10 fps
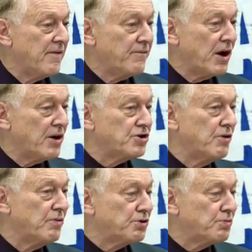
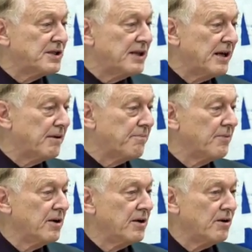version which was leaked
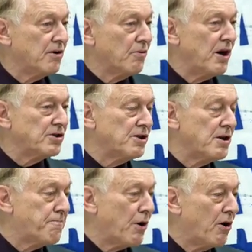to the
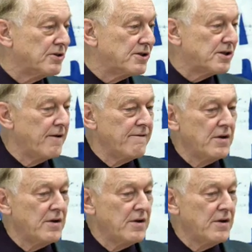Washington Post,